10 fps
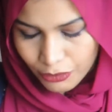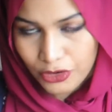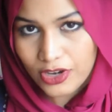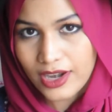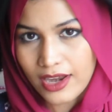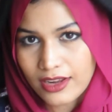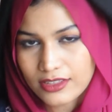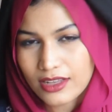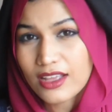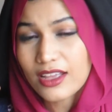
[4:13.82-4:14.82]
of your
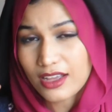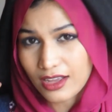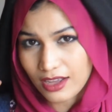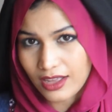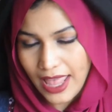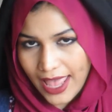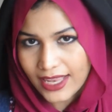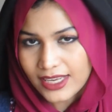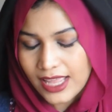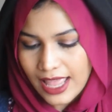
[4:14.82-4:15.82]

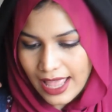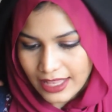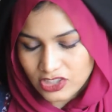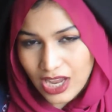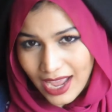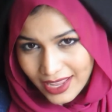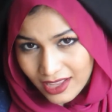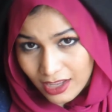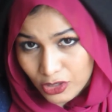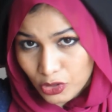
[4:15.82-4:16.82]
head,
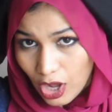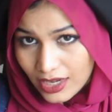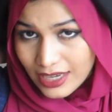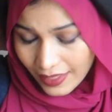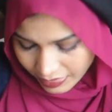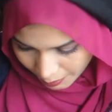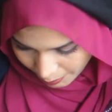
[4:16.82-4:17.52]
tie a knot at